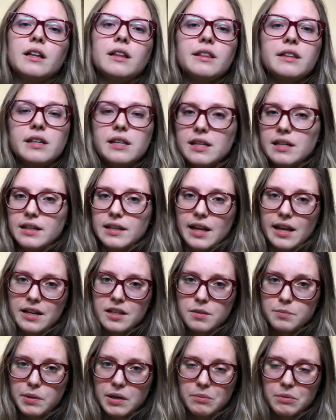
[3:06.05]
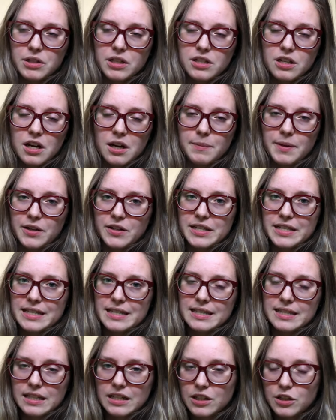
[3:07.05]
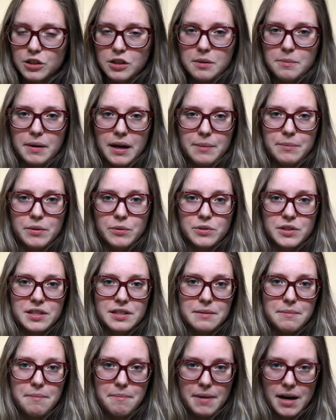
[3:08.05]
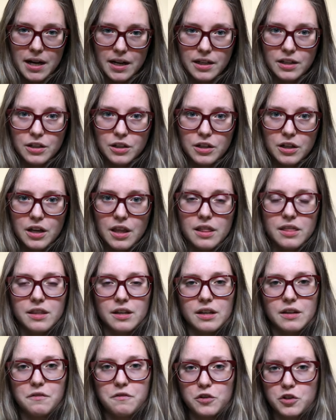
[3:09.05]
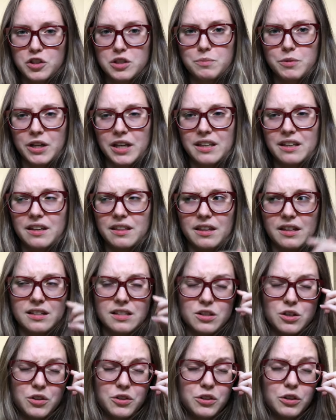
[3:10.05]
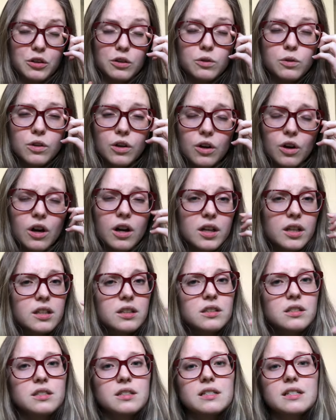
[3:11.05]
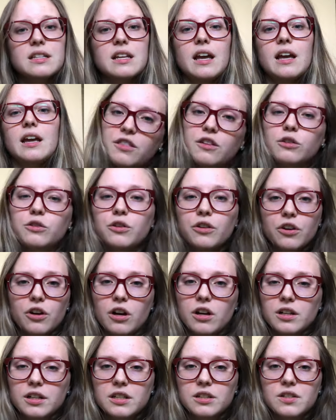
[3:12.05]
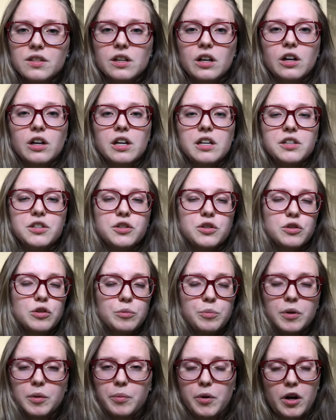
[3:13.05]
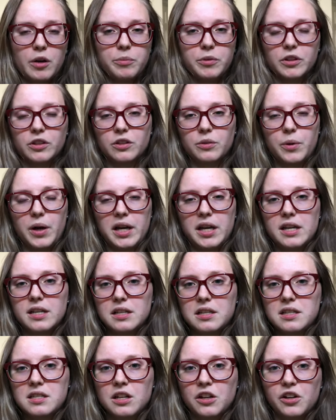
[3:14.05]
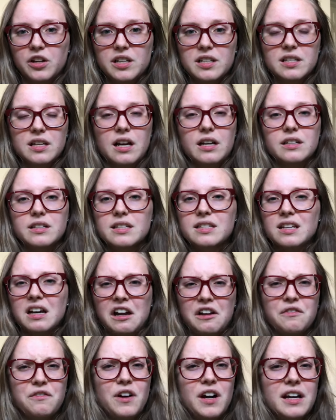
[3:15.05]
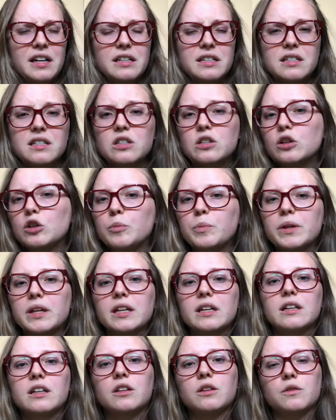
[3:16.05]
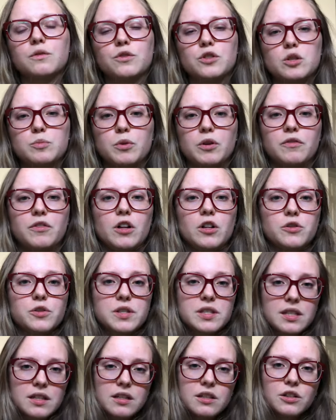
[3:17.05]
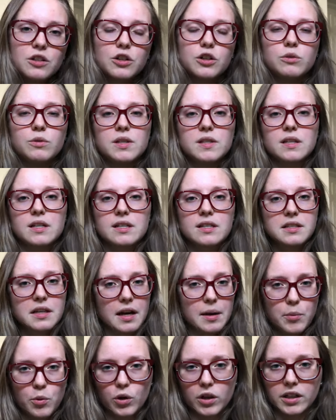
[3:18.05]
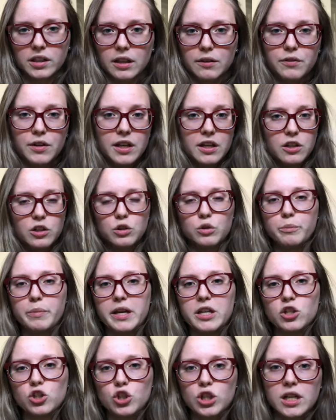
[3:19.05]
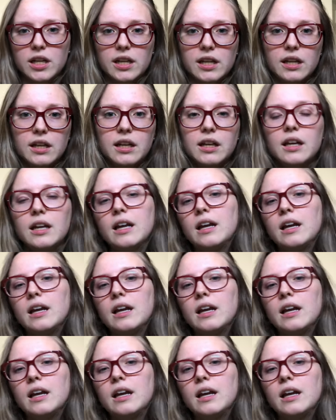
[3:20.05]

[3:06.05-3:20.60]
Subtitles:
The next book I'm gonna talk about is Cinder by Marissa Meyer, the first book in, I think it's called The Lunar Chronicles. The Lunar Chronicles are a super popular YA series, kind of sci-fi dystopian. The first book follows Cinder, who is a cyborg living in New Beijing.